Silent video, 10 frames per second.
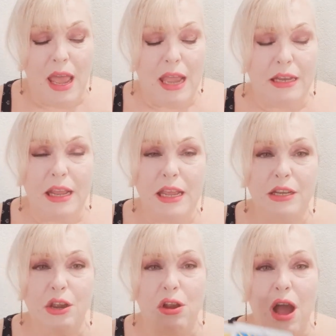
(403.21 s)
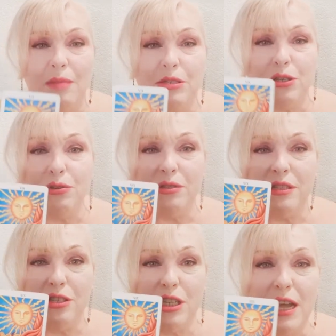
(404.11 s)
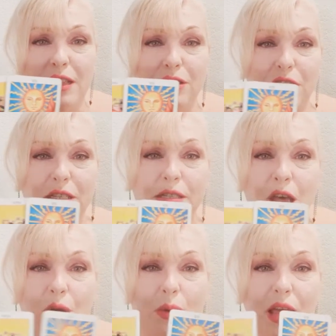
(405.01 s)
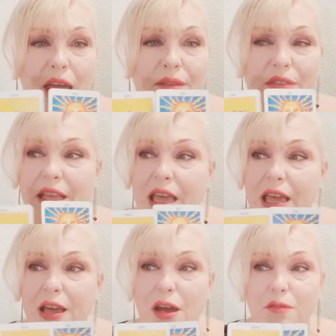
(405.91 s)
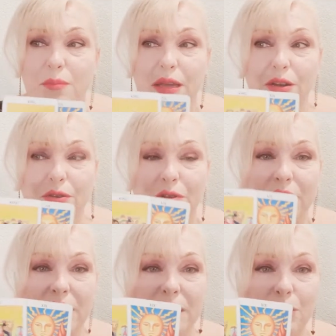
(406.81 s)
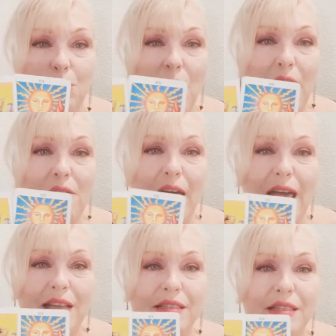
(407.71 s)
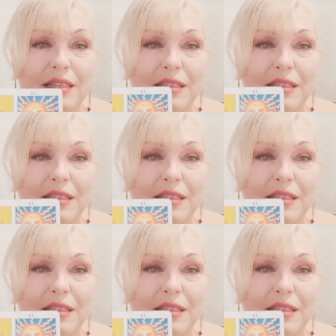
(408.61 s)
And in your obstacles and challenges, we have the King of Pentacles as well as the